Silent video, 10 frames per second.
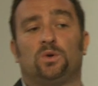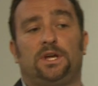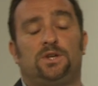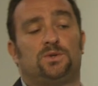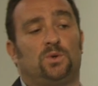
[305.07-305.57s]

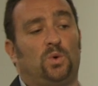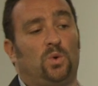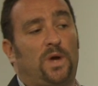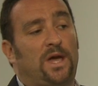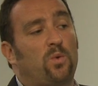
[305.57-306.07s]
only
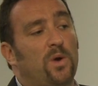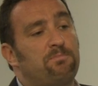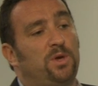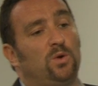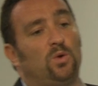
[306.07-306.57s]
to
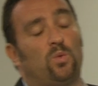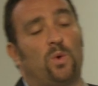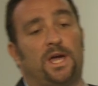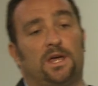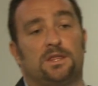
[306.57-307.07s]
equip you
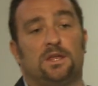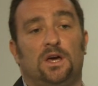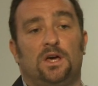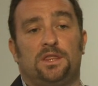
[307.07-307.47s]
with